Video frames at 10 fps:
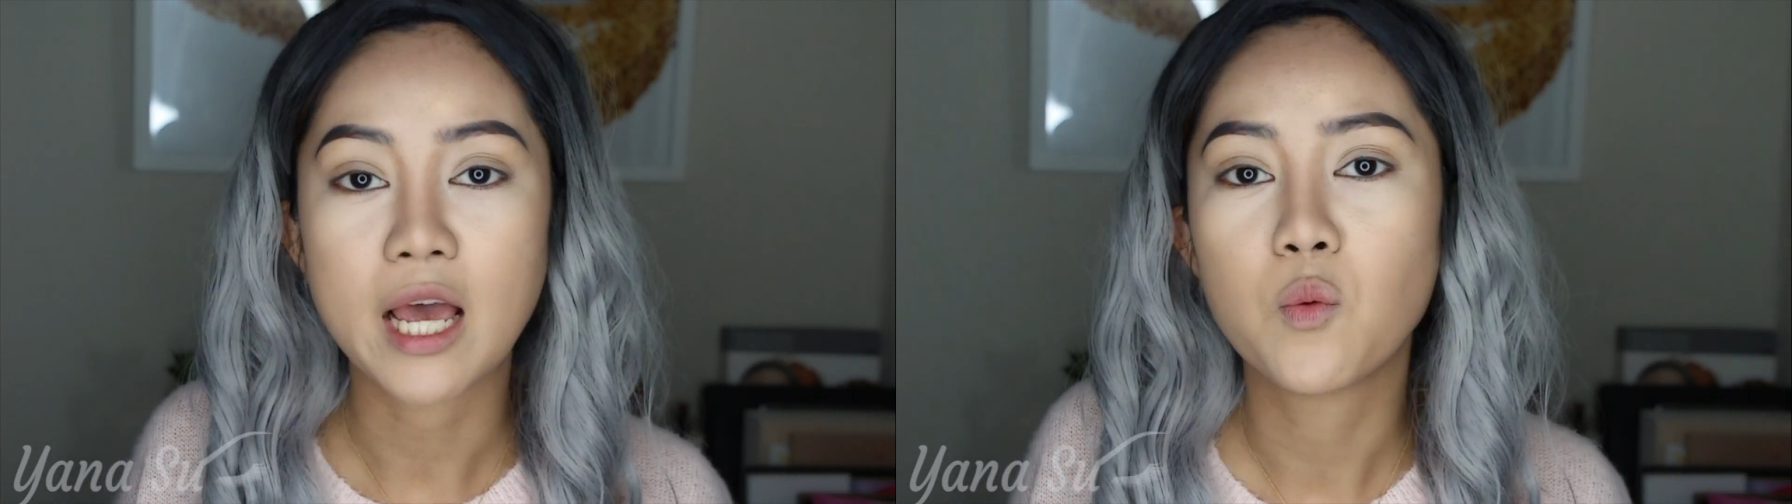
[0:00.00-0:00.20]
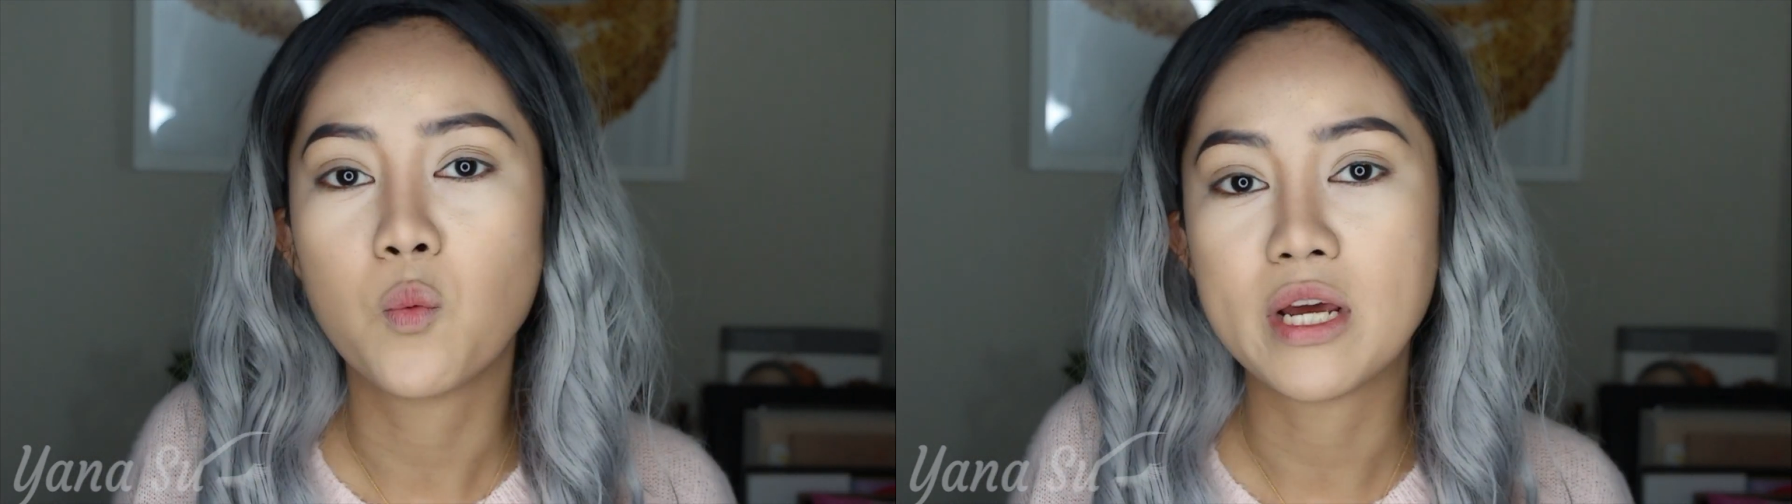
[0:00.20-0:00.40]

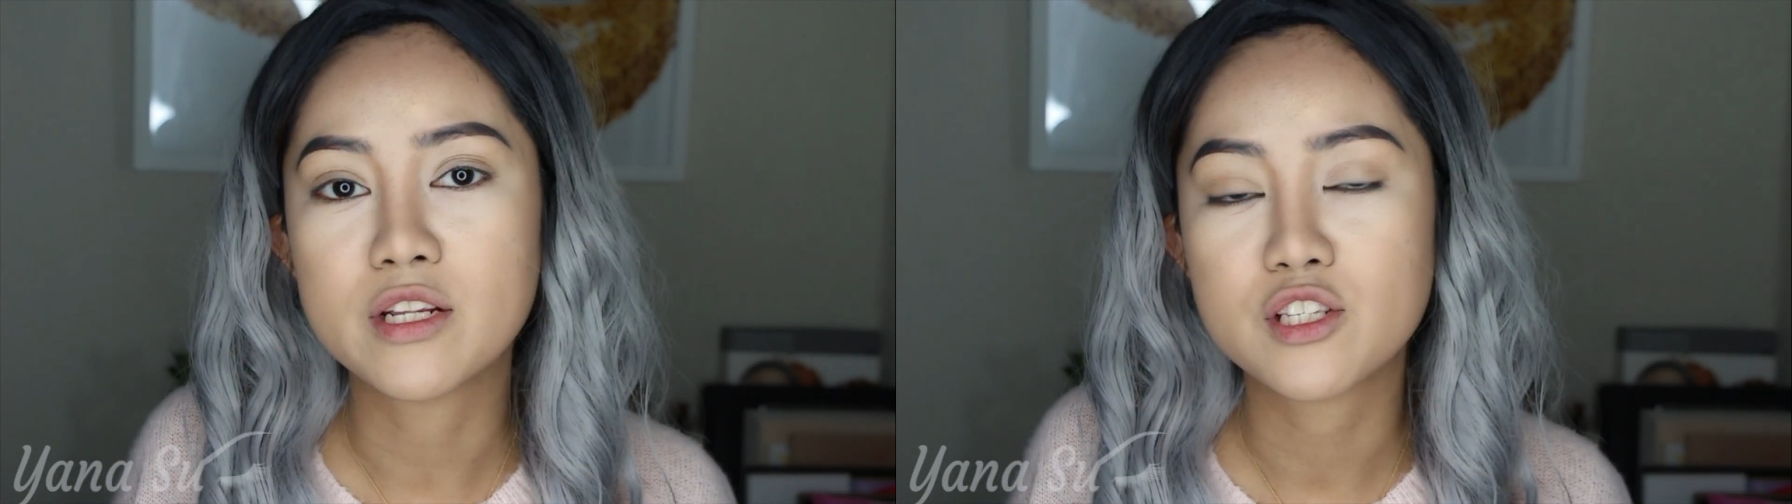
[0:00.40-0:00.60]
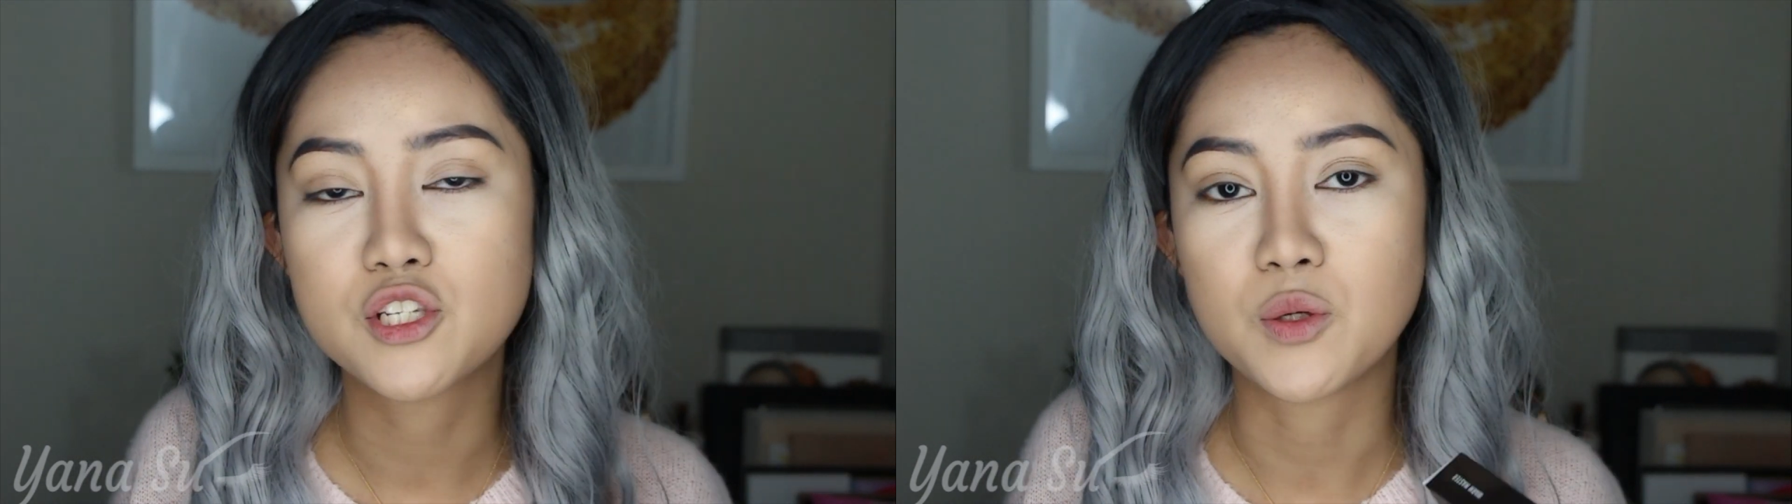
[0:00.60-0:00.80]
I
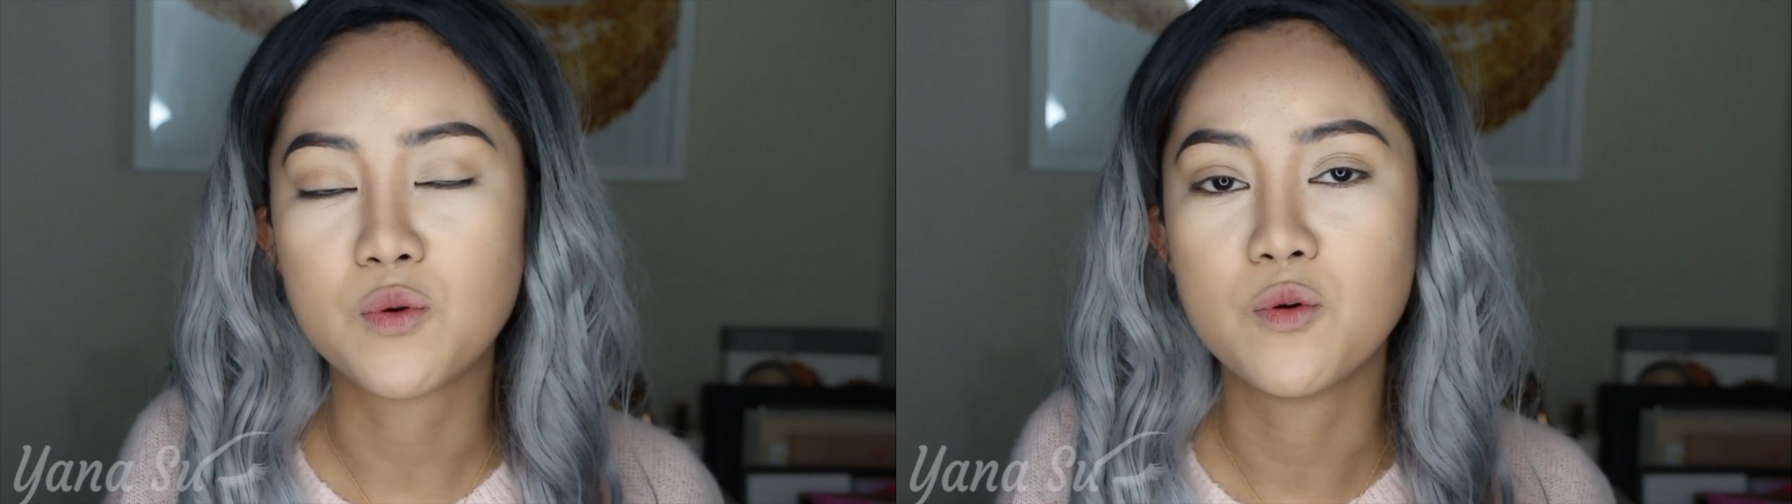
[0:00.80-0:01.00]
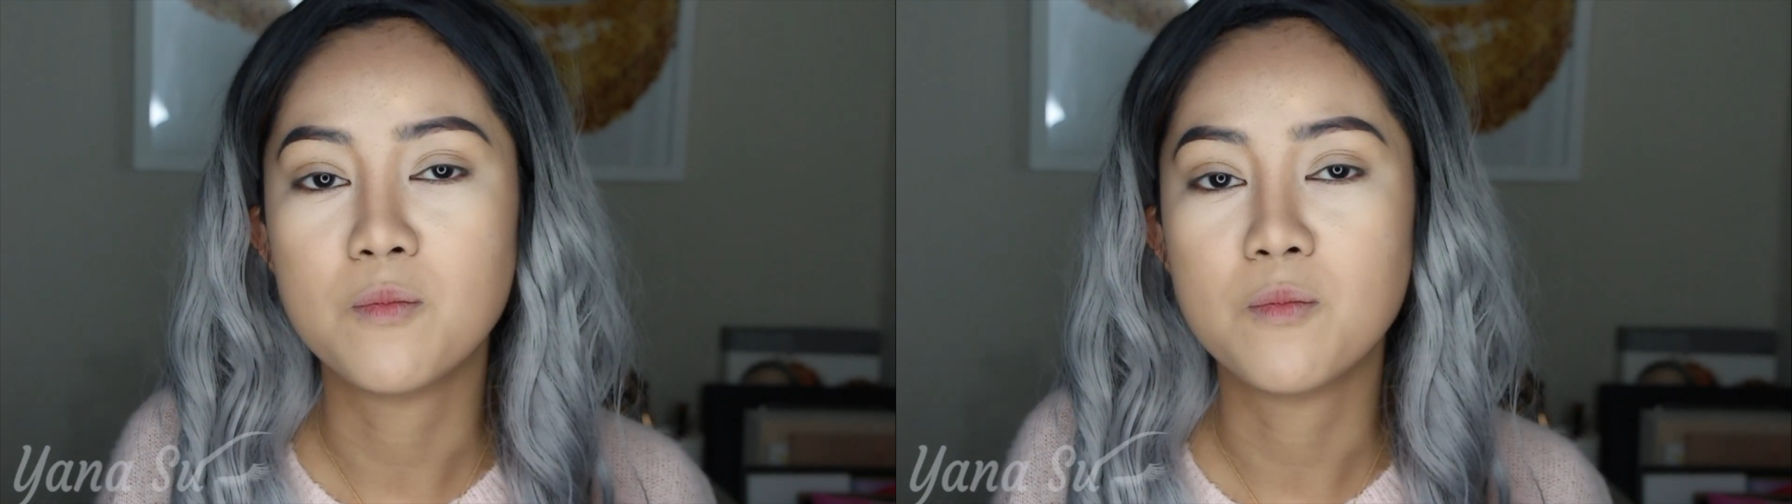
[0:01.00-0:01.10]
went to